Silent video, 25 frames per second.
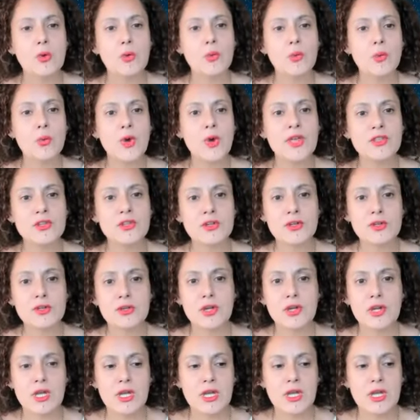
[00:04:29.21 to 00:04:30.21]

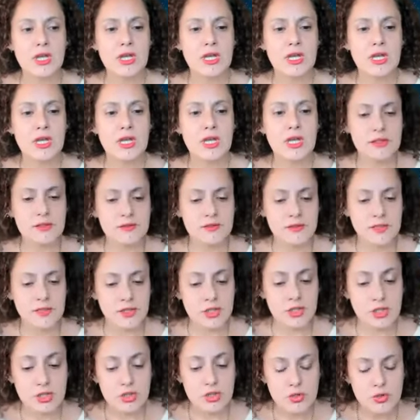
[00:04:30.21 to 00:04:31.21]
Whether it's
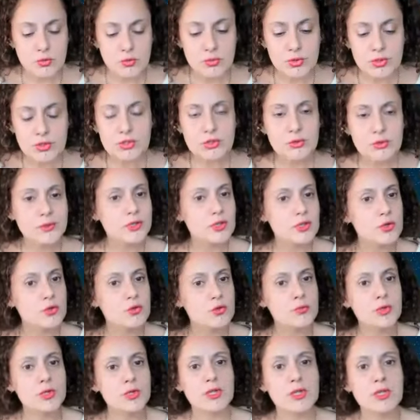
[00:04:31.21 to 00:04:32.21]
human to
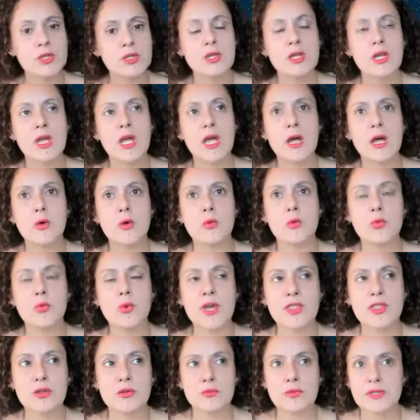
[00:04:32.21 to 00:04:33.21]
human,
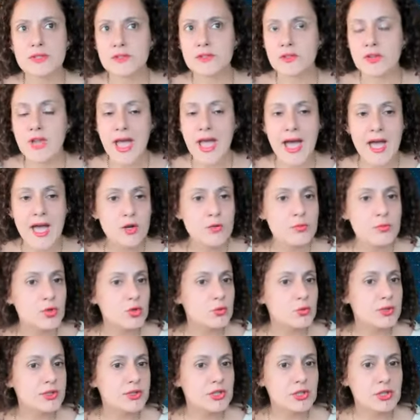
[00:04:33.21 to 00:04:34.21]
whether it's an animal
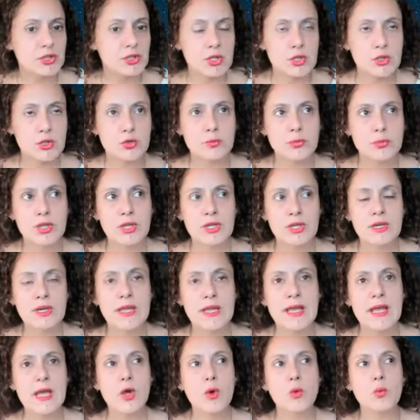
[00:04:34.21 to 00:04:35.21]
with a human,
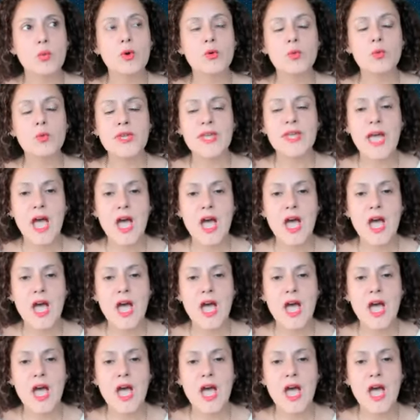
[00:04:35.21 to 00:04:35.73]
when we mm-hmm.